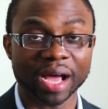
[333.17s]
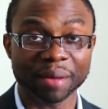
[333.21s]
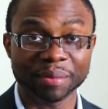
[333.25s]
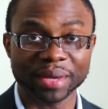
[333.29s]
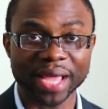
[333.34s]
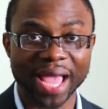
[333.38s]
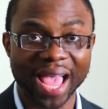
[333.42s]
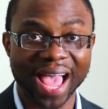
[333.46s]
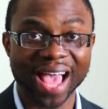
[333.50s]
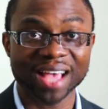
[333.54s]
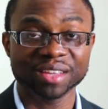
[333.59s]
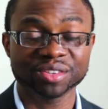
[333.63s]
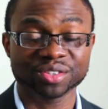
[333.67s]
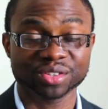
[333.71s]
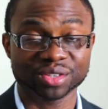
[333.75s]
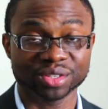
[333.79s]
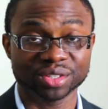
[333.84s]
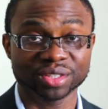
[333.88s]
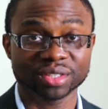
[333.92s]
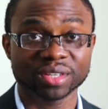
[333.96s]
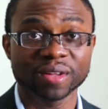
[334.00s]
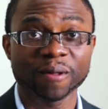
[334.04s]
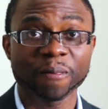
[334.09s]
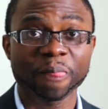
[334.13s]
I mean,
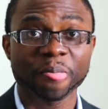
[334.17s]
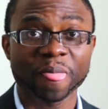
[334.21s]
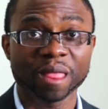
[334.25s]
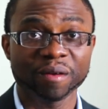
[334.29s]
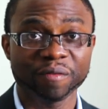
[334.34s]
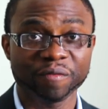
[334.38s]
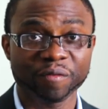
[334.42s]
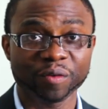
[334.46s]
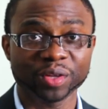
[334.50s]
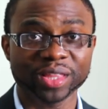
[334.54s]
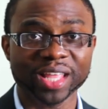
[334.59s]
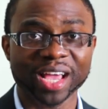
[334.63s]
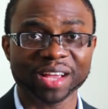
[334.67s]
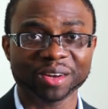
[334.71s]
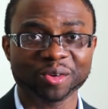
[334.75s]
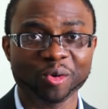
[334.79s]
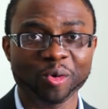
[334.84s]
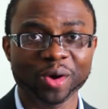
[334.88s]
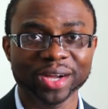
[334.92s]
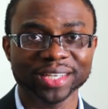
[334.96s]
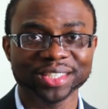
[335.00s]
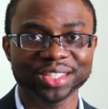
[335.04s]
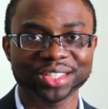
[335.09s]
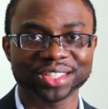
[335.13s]
answer for that
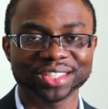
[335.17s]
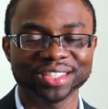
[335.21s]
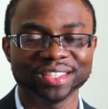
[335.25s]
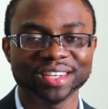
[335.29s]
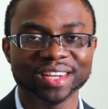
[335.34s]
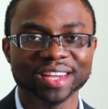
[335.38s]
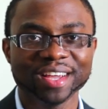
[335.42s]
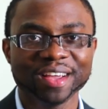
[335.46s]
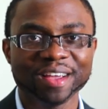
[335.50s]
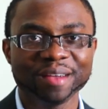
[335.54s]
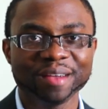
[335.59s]
question.